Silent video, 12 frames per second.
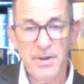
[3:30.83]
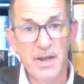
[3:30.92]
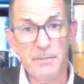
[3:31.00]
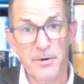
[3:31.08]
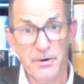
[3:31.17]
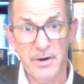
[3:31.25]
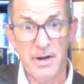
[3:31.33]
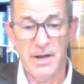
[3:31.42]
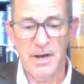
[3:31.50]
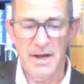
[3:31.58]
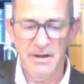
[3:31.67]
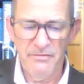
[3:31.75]
being burnt
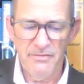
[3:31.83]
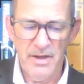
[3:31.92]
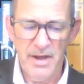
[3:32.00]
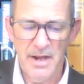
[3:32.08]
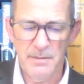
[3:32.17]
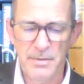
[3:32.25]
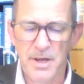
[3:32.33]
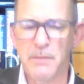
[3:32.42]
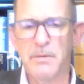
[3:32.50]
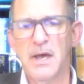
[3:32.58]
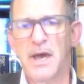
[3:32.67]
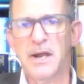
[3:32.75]
alive, and
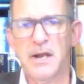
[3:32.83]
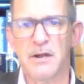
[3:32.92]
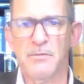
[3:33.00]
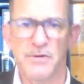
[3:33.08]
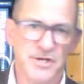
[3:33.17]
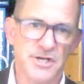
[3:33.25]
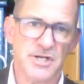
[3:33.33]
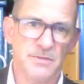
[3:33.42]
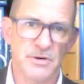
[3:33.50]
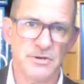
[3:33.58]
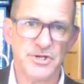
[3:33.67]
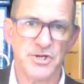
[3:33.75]
being beheaded, which is
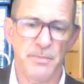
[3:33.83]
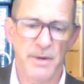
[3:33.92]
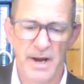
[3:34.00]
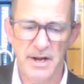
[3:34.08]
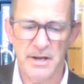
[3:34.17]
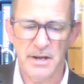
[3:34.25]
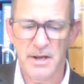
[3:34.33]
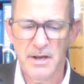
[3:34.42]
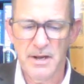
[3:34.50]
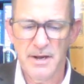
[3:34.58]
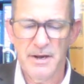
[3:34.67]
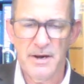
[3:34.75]
the most humane
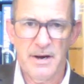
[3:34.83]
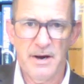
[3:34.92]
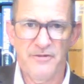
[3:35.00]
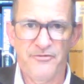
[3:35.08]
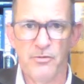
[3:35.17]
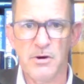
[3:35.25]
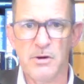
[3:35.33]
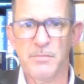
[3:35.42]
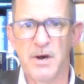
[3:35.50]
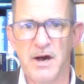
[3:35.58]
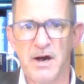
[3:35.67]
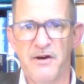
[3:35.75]

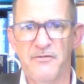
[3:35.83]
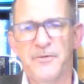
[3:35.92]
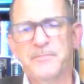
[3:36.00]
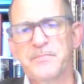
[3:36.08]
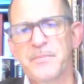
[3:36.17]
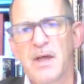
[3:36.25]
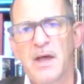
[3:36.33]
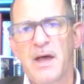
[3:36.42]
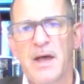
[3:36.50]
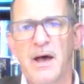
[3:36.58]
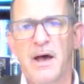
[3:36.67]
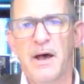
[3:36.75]
form of
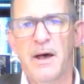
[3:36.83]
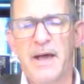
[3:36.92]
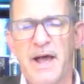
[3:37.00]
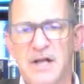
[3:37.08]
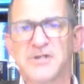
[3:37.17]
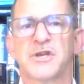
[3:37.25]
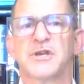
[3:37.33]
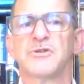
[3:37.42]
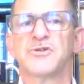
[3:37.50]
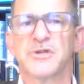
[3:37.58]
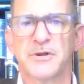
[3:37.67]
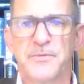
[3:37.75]

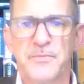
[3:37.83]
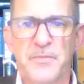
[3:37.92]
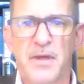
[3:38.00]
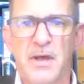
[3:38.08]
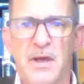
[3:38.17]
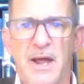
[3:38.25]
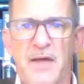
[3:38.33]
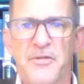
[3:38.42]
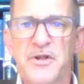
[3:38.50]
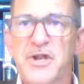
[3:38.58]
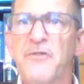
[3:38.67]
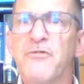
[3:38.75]
execution.
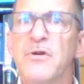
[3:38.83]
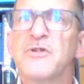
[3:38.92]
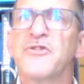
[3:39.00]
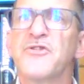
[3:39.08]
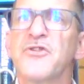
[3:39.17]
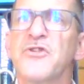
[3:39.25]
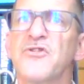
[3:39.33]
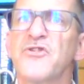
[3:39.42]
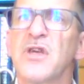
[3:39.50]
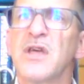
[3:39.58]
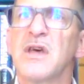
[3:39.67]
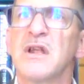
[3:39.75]
And the
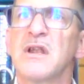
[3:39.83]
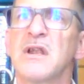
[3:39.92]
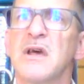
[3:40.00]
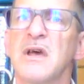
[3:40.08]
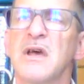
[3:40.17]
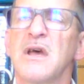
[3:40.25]
differences in